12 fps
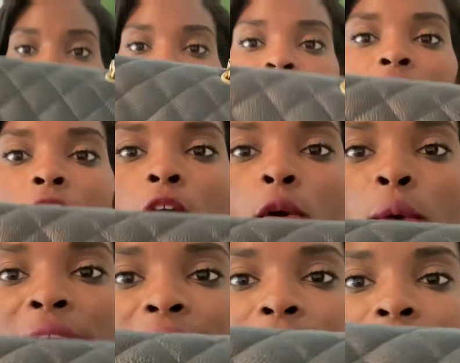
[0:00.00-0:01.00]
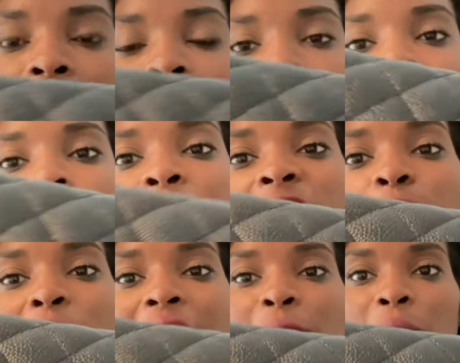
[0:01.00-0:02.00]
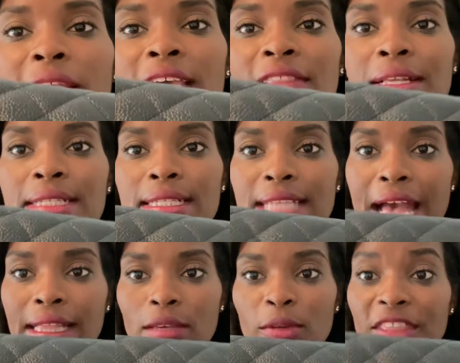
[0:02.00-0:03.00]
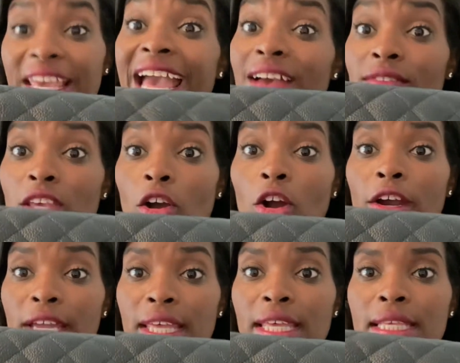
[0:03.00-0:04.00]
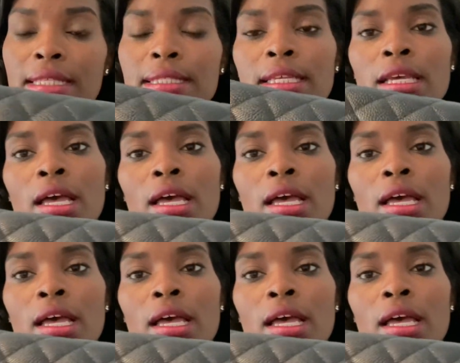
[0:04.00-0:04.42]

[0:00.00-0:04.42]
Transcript: So it's got a little bit of pebbling. That's exactly what the Caviar is.